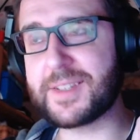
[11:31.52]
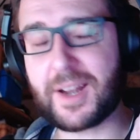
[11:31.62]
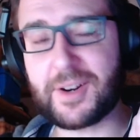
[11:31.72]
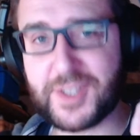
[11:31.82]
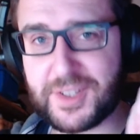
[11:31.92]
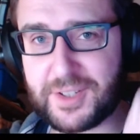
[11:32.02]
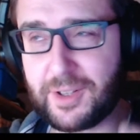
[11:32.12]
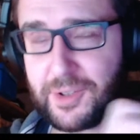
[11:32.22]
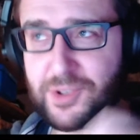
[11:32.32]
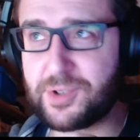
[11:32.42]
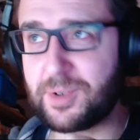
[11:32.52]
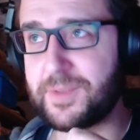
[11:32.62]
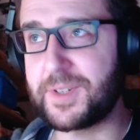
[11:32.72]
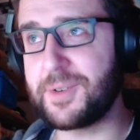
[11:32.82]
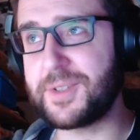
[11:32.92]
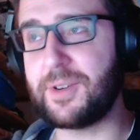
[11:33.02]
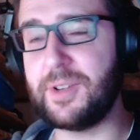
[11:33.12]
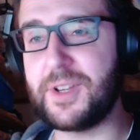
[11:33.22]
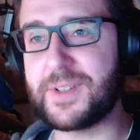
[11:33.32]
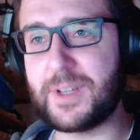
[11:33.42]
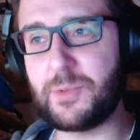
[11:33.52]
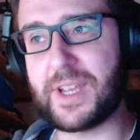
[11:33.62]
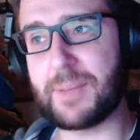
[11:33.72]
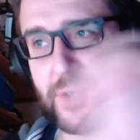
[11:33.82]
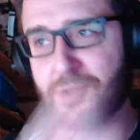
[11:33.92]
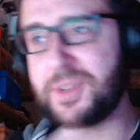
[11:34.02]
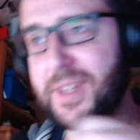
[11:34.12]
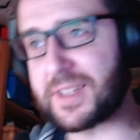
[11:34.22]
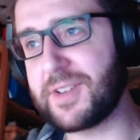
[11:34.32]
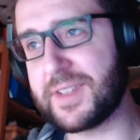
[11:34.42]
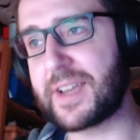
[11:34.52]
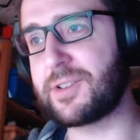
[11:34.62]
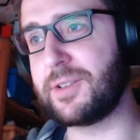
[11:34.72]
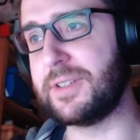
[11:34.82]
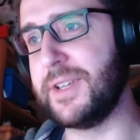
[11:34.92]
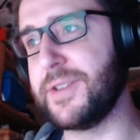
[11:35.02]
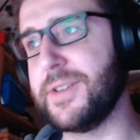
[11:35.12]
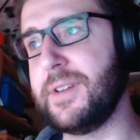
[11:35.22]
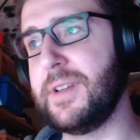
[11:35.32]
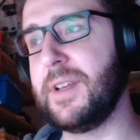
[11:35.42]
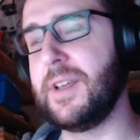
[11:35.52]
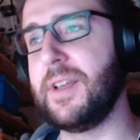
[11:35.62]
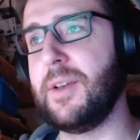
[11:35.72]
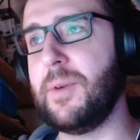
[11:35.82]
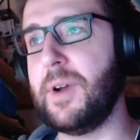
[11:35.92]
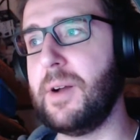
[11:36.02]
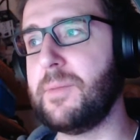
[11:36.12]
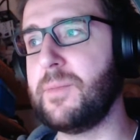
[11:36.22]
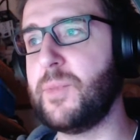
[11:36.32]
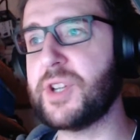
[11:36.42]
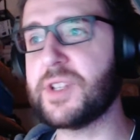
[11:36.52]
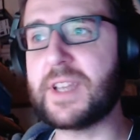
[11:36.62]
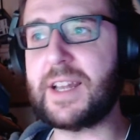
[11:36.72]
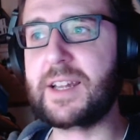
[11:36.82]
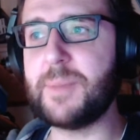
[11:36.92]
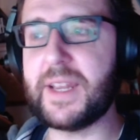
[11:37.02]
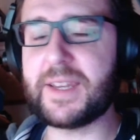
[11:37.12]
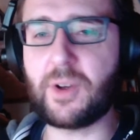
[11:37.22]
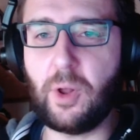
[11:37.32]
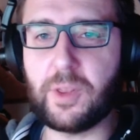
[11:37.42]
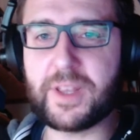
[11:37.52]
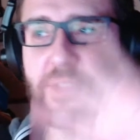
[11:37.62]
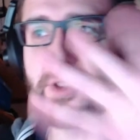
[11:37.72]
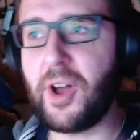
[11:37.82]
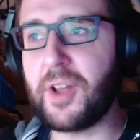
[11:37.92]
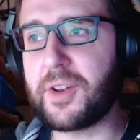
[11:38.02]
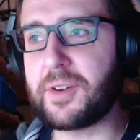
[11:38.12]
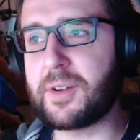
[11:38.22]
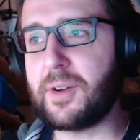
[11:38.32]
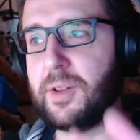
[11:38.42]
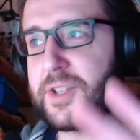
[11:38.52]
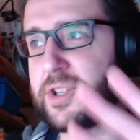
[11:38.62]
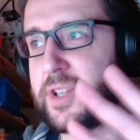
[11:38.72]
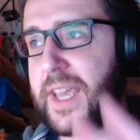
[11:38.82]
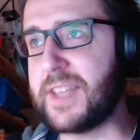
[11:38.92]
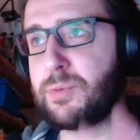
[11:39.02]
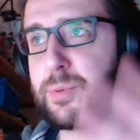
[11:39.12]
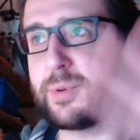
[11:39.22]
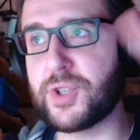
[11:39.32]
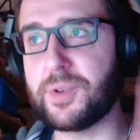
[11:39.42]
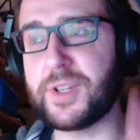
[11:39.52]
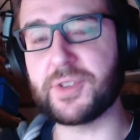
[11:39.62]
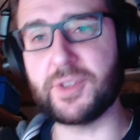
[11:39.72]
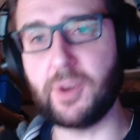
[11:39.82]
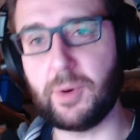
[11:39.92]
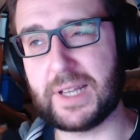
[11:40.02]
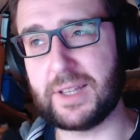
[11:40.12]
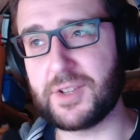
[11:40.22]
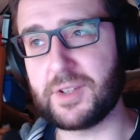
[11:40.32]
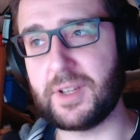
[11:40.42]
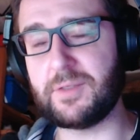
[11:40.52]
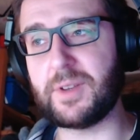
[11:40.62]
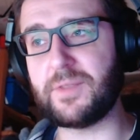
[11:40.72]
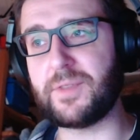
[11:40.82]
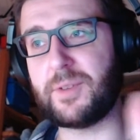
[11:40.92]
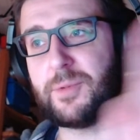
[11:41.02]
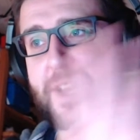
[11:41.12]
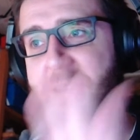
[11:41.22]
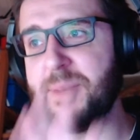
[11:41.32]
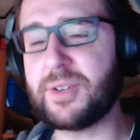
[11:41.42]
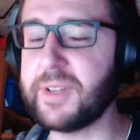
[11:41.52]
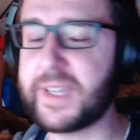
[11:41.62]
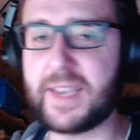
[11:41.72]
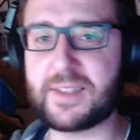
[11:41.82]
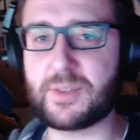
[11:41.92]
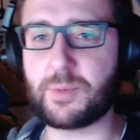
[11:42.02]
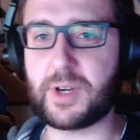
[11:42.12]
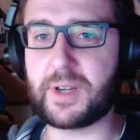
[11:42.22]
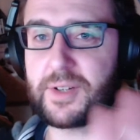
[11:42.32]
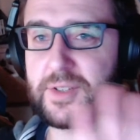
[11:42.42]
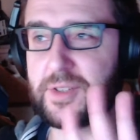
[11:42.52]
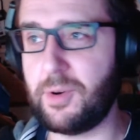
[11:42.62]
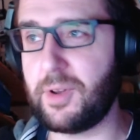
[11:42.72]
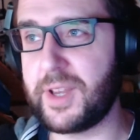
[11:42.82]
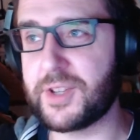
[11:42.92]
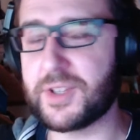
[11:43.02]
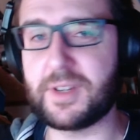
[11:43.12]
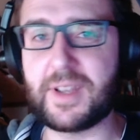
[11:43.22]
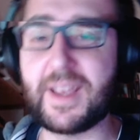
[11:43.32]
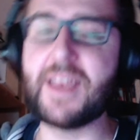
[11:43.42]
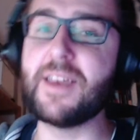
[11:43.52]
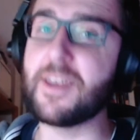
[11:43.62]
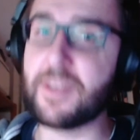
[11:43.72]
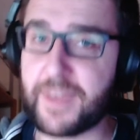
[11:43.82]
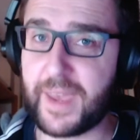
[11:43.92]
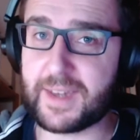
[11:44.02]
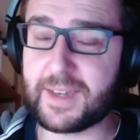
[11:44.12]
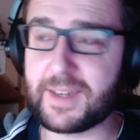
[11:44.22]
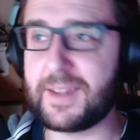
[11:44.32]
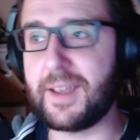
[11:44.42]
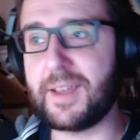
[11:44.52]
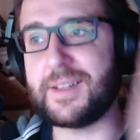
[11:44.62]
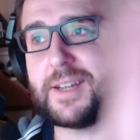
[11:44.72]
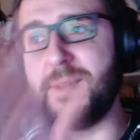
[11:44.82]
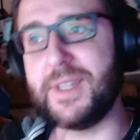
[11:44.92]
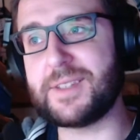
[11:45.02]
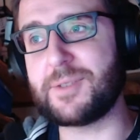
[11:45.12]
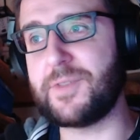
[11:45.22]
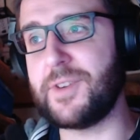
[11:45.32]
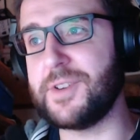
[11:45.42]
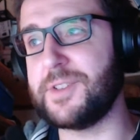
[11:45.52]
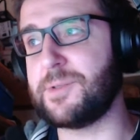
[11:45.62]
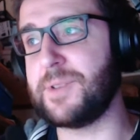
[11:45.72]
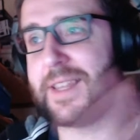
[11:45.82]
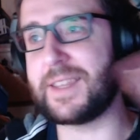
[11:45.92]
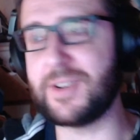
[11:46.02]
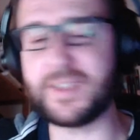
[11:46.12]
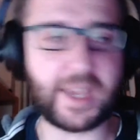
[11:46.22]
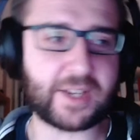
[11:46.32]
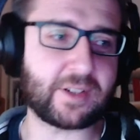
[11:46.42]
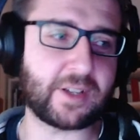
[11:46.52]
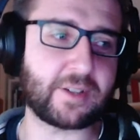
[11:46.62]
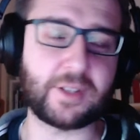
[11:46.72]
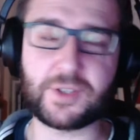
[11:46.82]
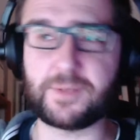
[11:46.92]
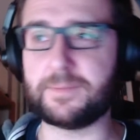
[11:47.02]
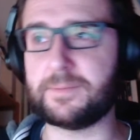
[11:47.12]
are still not sure if there is a collision, then we can be sure that there is actually a collision. We are just eliminating all the cases where we're sure there is no collision. And if we eliminate all the cases where there's no collision, then that means the reverse is true, that there is actually a collision.